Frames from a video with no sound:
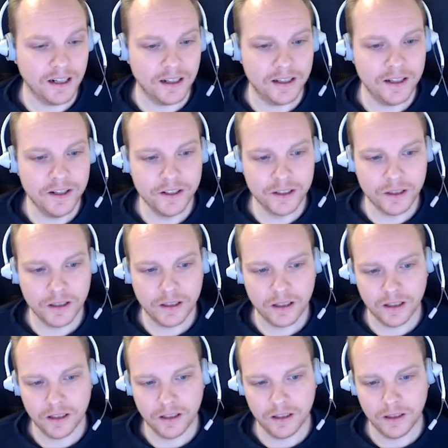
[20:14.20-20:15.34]
Here
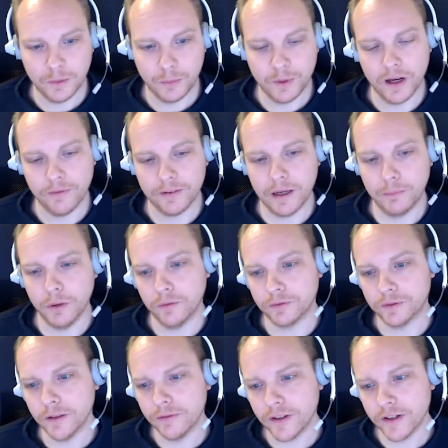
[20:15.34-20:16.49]
we have a couple of
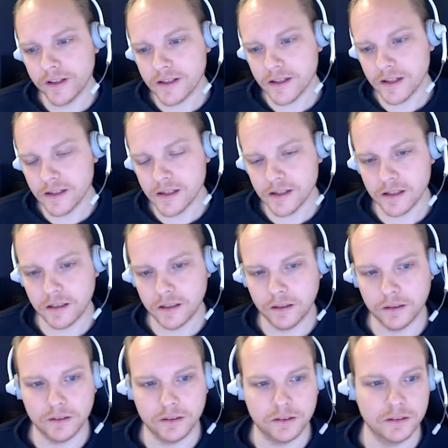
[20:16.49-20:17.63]
references
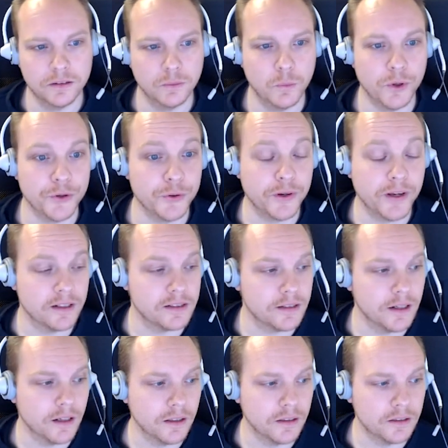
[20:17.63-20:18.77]
on where you can
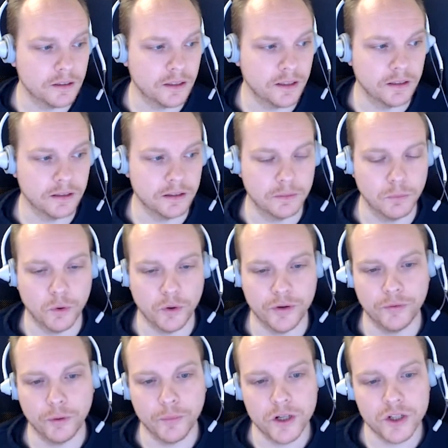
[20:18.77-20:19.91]
start and more
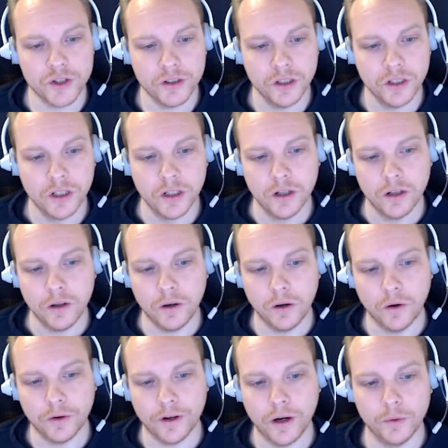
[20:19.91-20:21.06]
information
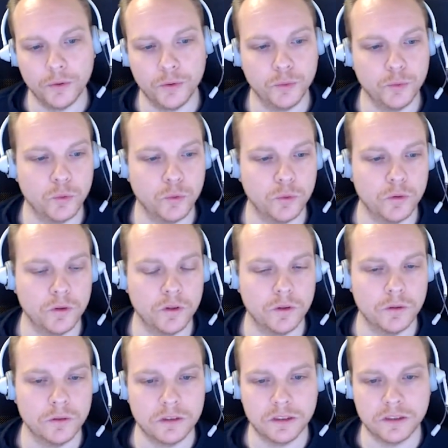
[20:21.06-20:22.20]
on how to
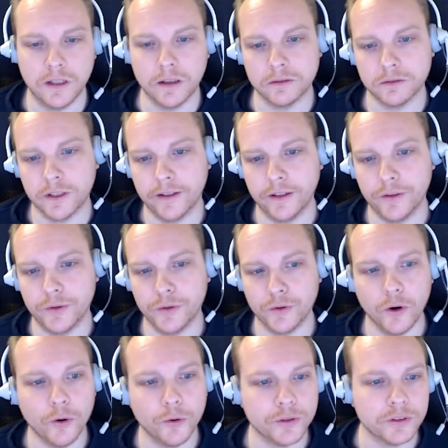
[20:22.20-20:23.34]
start writing your
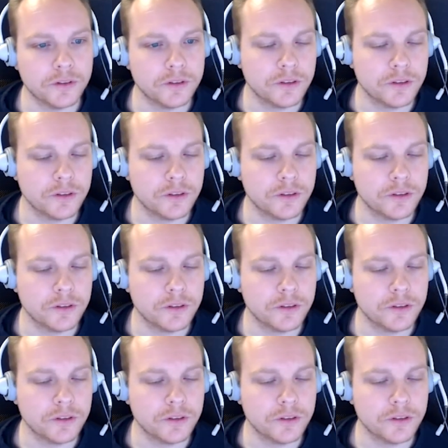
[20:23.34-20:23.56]
own